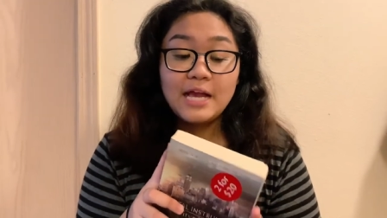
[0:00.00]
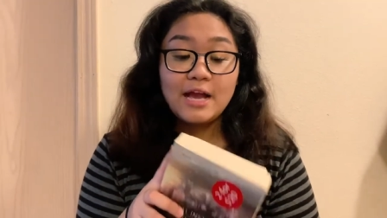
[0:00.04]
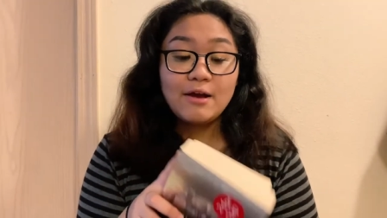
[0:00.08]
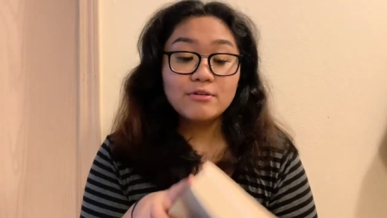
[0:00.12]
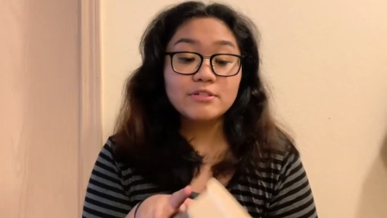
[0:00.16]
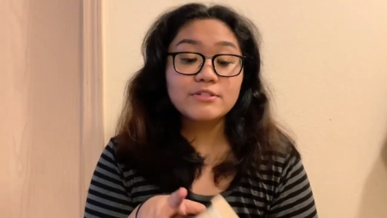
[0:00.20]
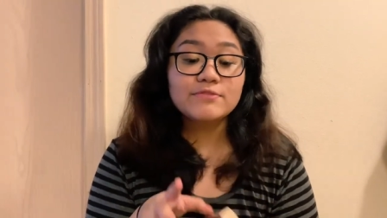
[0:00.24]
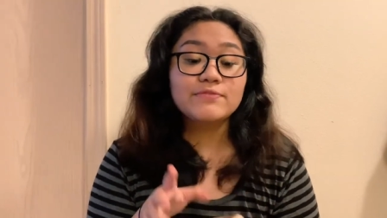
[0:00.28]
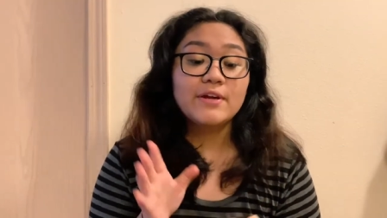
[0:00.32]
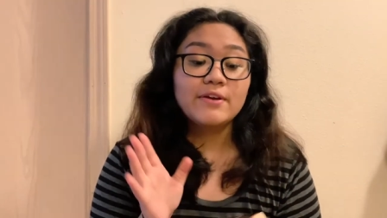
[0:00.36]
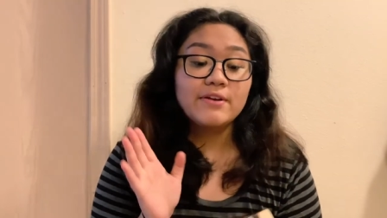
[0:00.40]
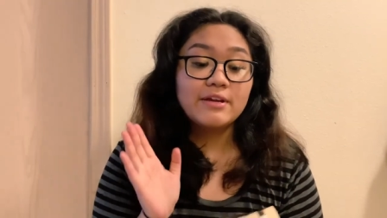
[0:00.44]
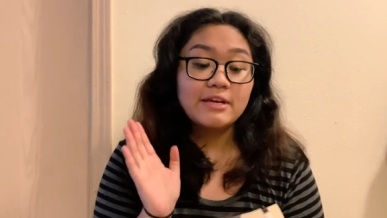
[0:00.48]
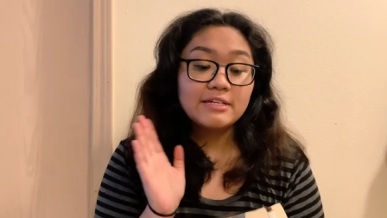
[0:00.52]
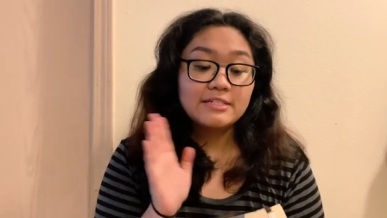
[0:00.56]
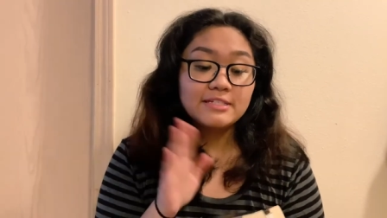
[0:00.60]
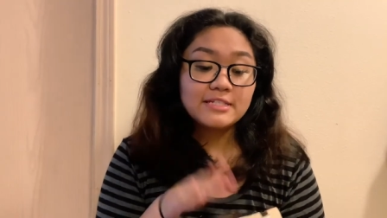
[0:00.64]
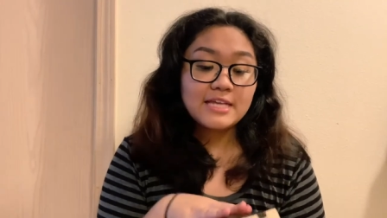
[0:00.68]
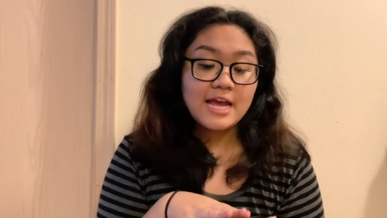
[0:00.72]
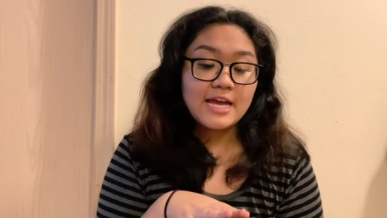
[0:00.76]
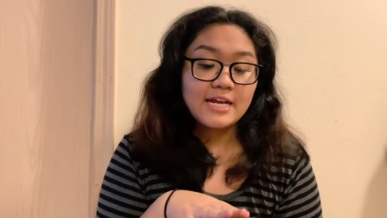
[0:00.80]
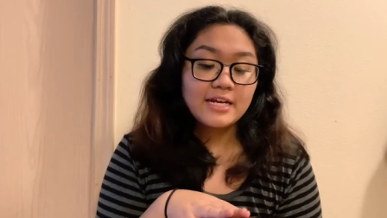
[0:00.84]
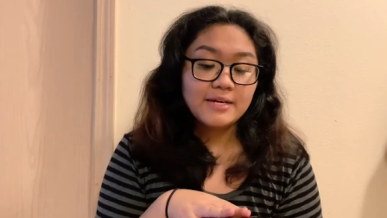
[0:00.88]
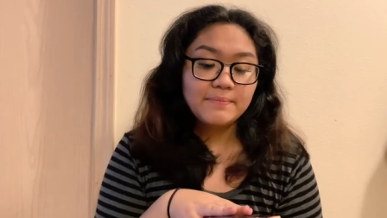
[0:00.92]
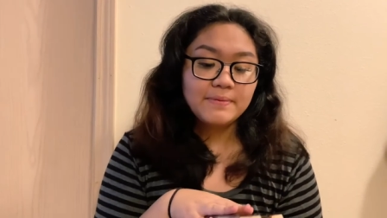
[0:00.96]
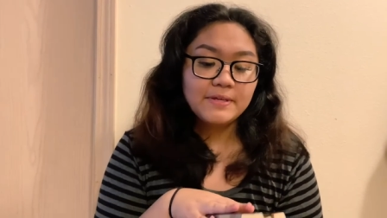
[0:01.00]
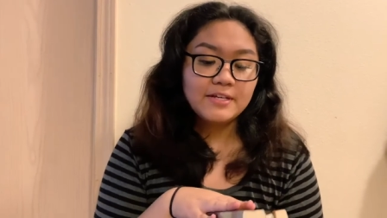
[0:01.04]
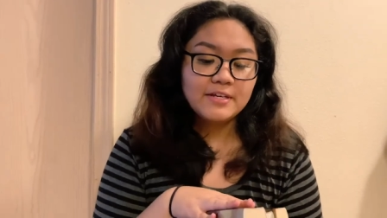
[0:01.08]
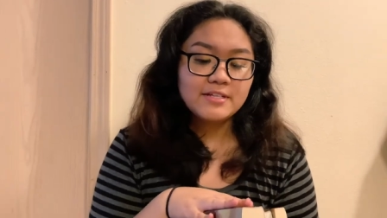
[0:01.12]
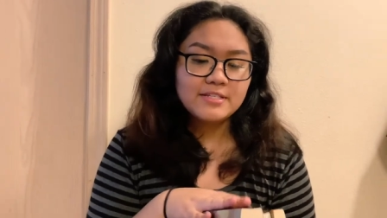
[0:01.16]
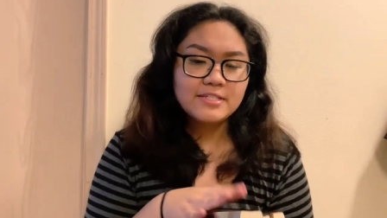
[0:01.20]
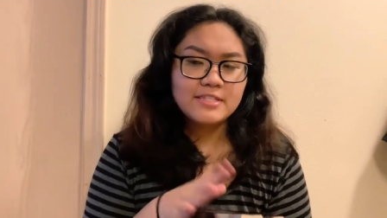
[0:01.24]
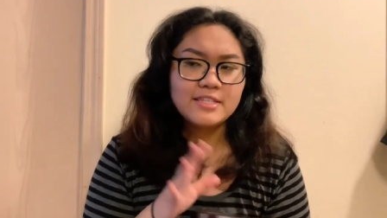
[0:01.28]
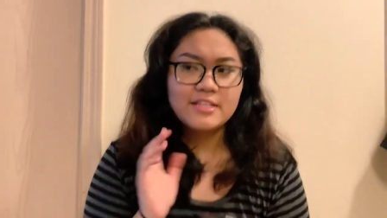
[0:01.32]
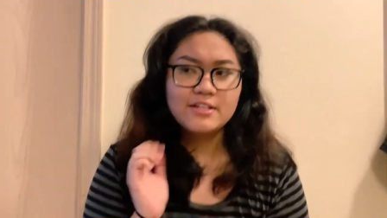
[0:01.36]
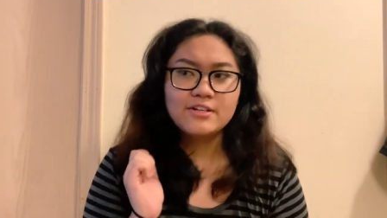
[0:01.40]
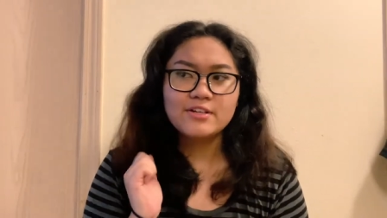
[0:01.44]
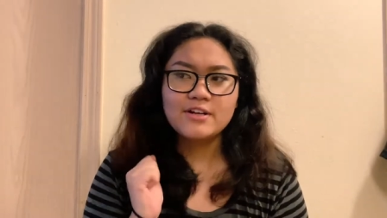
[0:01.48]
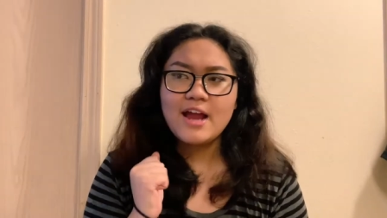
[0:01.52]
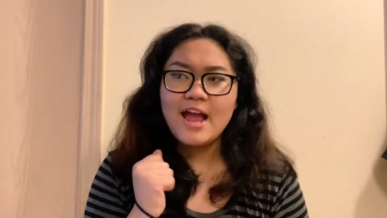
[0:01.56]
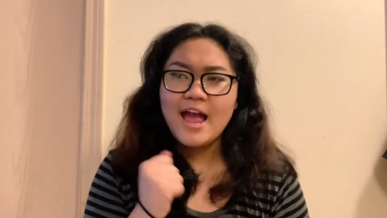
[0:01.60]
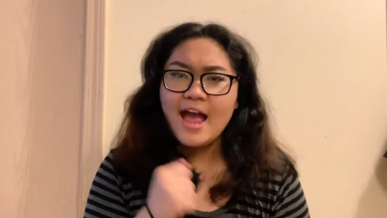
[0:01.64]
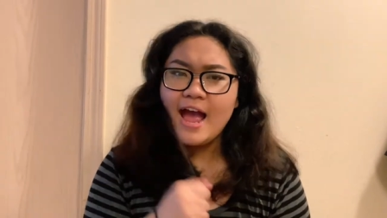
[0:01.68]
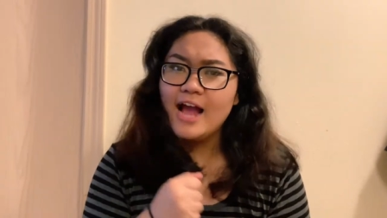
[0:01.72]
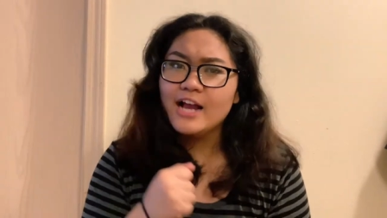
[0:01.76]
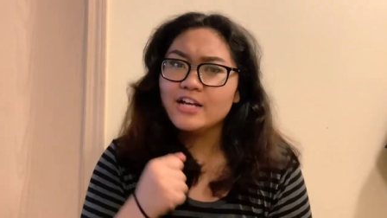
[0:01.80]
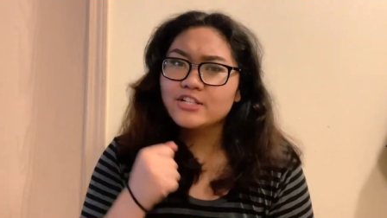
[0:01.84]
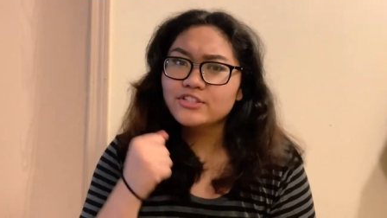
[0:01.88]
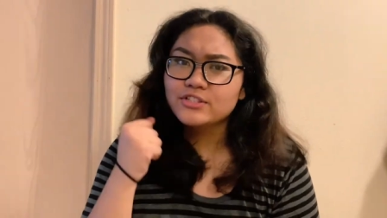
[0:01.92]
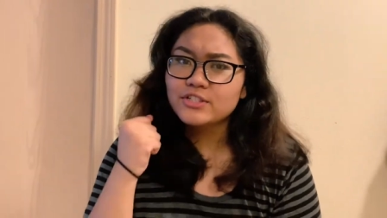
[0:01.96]
I was very excited because they're
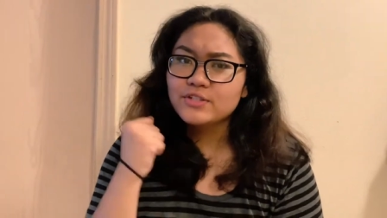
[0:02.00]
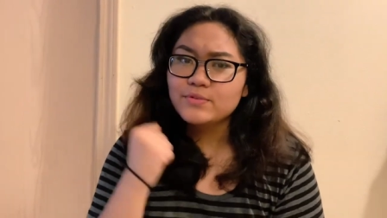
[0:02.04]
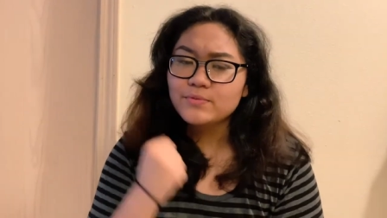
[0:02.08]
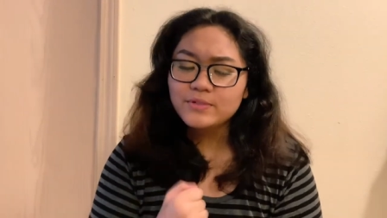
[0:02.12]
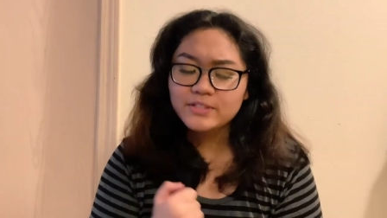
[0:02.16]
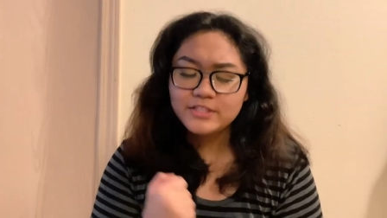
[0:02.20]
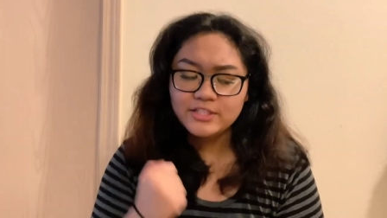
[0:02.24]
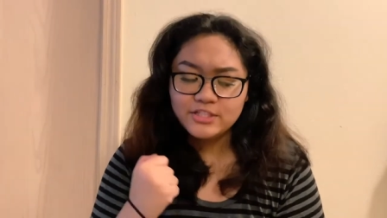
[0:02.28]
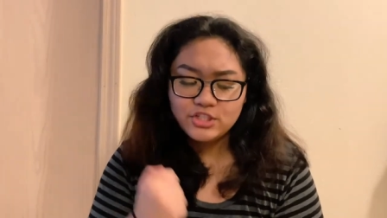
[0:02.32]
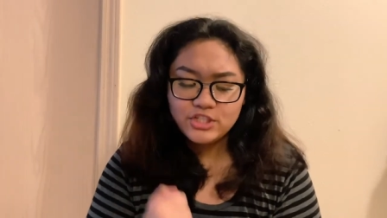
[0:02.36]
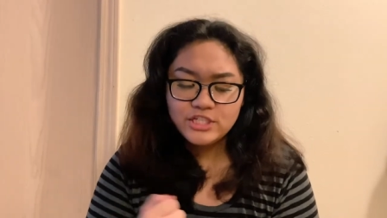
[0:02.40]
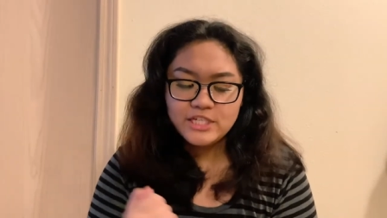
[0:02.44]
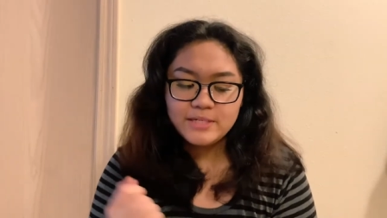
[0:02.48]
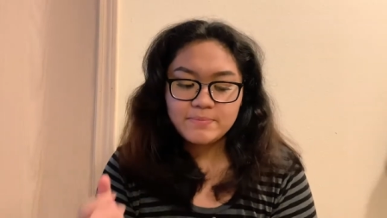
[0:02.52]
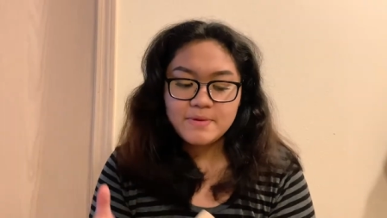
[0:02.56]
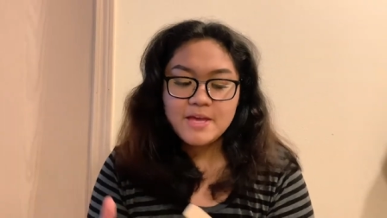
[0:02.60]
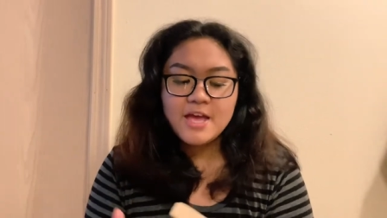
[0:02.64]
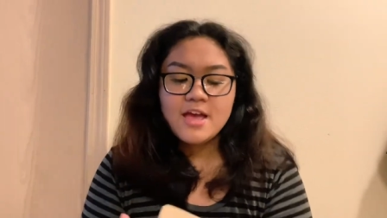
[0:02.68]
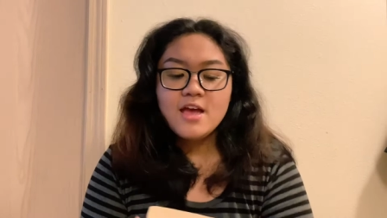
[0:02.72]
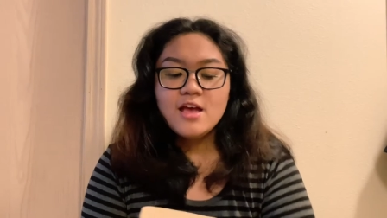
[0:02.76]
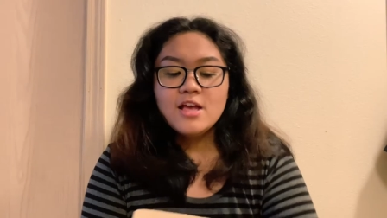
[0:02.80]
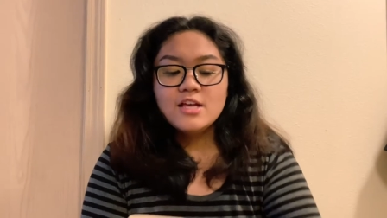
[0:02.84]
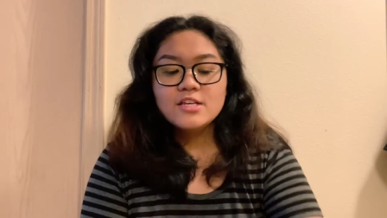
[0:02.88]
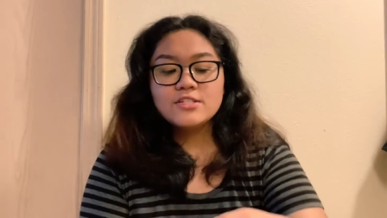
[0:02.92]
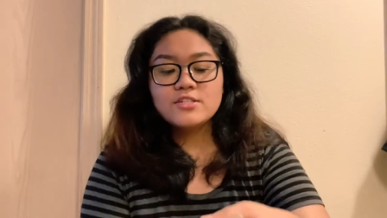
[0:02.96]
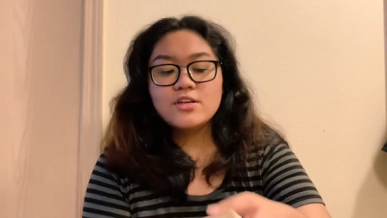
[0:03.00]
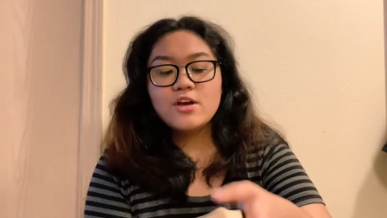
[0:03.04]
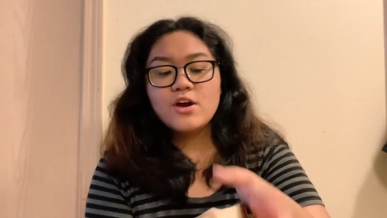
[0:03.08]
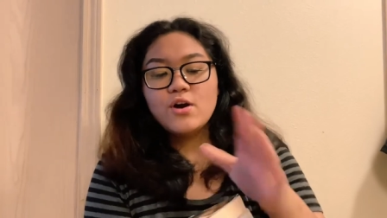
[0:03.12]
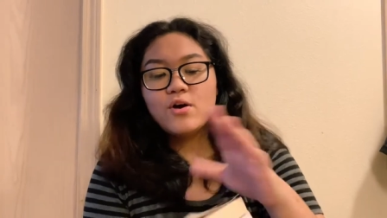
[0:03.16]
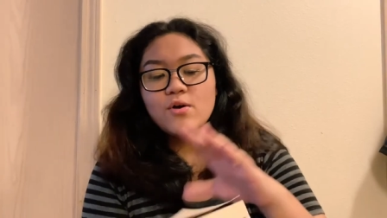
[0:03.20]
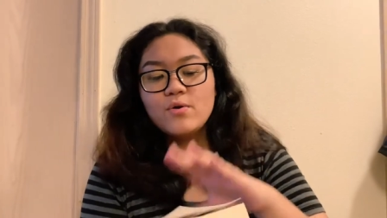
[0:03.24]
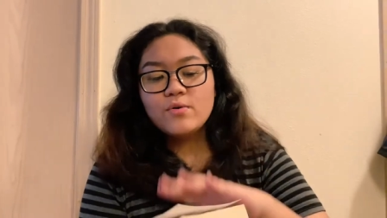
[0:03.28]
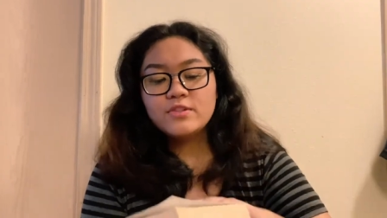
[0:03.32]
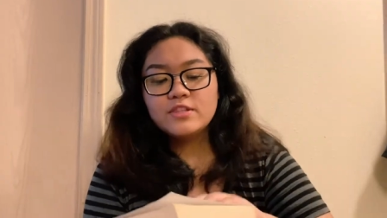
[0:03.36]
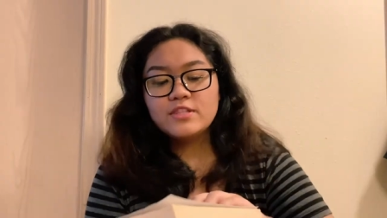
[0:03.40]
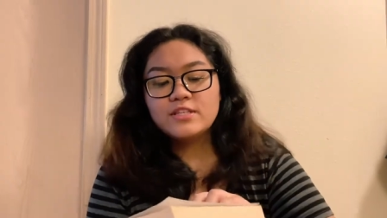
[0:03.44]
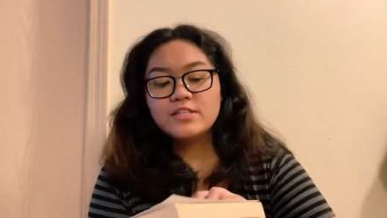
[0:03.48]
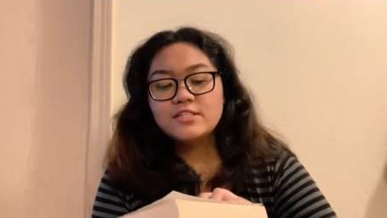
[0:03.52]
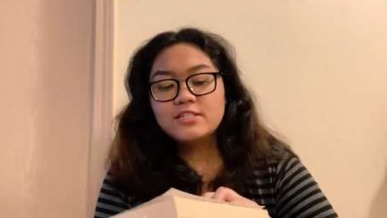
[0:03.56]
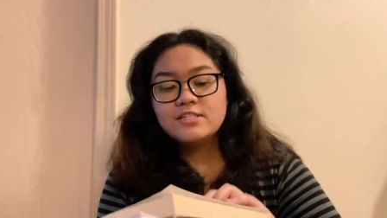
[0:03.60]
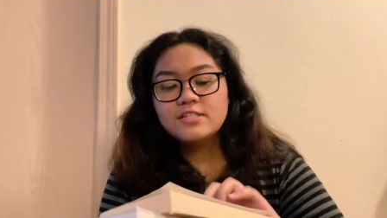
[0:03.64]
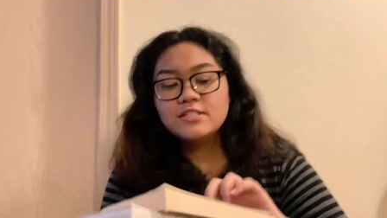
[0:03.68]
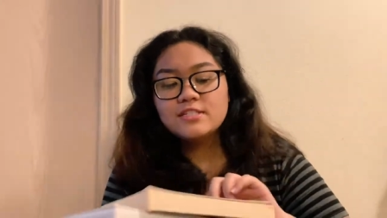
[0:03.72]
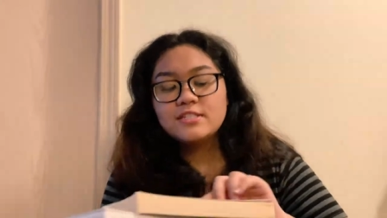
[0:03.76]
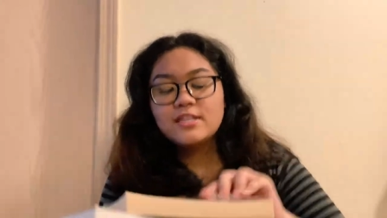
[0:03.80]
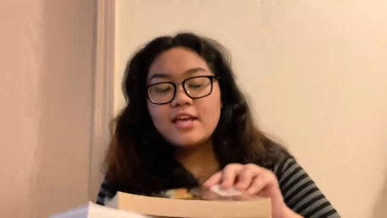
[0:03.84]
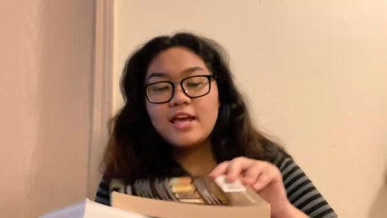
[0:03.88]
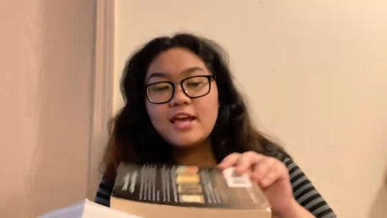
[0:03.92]
actually really cheap. So this is